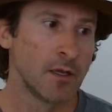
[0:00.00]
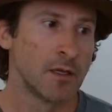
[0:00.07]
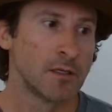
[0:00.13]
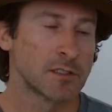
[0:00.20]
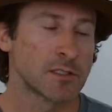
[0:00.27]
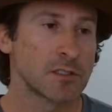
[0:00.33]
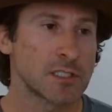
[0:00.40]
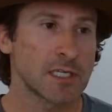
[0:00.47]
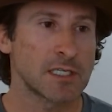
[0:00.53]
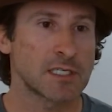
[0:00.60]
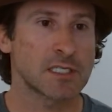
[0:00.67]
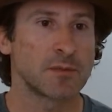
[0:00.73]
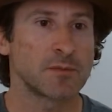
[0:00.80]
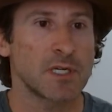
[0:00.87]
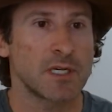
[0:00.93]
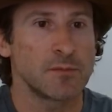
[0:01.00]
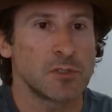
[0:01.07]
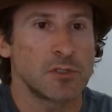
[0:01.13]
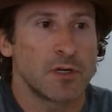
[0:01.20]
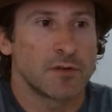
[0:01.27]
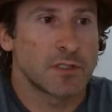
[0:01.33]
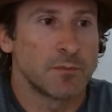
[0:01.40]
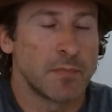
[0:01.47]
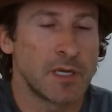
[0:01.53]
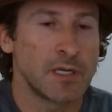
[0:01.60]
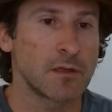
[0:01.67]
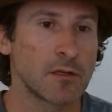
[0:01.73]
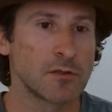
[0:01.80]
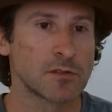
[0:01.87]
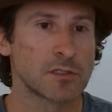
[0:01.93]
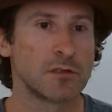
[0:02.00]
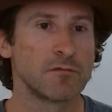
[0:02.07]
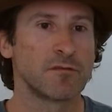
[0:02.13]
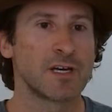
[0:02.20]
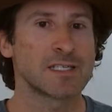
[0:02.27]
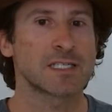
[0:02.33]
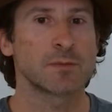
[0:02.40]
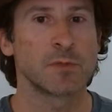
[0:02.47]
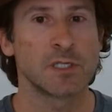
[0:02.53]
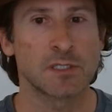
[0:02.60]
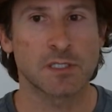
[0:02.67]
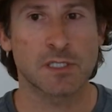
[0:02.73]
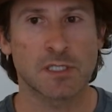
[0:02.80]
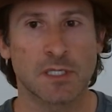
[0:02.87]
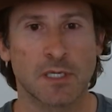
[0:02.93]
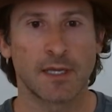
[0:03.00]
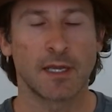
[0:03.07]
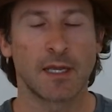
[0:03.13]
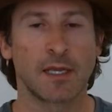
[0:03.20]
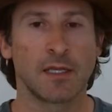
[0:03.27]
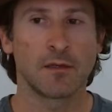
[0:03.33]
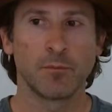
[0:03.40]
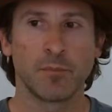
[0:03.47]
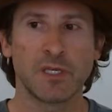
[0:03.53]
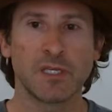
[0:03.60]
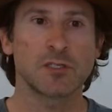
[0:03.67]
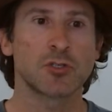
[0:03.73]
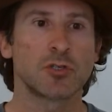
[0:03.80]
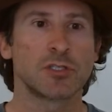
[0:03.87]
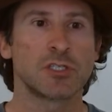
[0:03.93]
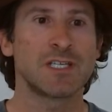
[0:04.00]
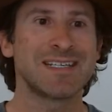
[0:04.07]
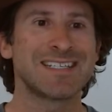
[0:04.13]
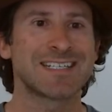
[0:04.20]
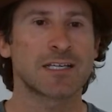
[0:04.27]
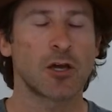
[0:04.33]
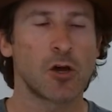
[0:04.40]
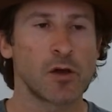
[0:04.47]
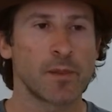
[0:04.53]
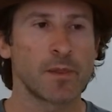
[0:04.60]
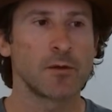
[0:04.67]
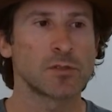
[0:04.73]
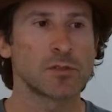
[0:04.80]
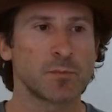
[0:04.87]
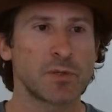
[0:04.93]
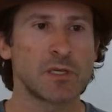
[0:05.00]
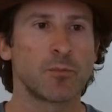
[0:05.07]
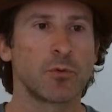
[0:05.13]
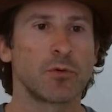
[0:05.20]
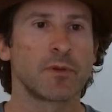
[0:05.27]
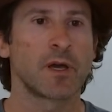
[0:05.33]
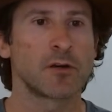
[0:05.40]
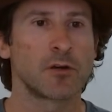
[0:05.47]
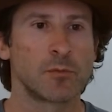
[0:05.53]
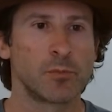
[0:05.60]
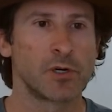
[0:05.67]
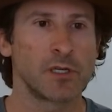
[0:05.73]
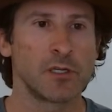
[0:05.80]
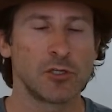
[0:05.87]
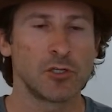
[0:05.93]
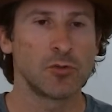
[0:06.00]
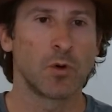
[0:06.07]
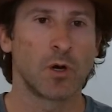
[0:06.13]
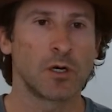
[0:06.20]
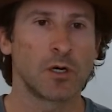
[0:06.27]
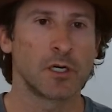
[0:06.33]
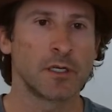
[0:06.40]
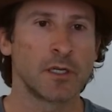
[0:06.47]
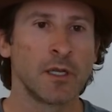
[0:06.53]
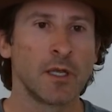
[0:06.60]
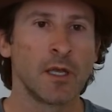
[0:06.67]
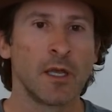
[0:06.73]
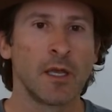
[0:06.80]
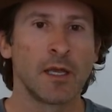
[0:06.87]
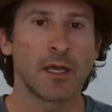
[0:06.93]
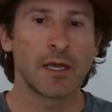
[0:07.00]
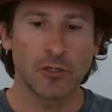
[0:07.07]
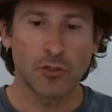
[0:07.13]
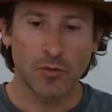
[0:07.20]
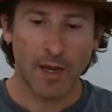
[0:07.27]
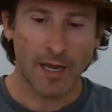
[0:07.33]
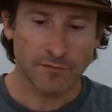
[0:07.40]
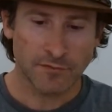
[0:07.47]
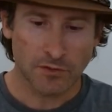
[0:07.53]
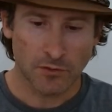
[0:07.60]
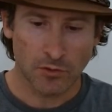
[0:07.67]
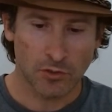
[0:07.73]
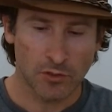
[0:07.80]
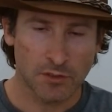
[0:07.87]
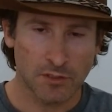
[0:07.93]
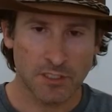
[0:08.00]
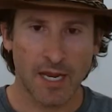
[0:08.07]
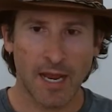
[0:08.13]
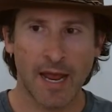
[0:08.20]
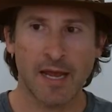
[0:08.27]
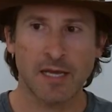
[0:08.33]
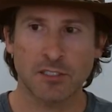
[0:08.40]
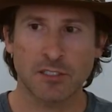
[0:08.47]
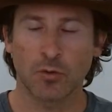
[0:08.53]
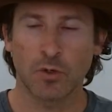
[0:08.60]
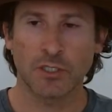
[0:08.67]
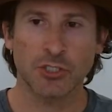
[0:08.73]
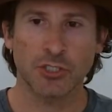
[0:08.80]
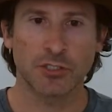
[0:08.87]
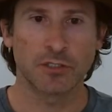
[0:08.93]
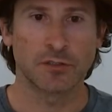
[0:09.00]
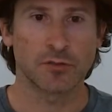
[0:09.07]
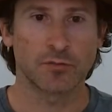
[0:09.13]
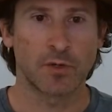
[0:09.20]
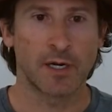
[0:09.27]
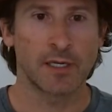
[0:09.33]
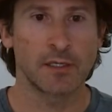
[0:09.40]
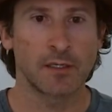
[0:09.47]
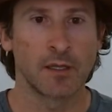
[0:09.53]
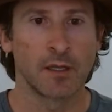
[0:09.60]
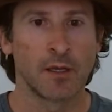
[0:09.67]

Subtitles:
So it's like, sometimes you have to make those investments and be strategic on those people that are bringing you on. And you have to learn to ask questions, right?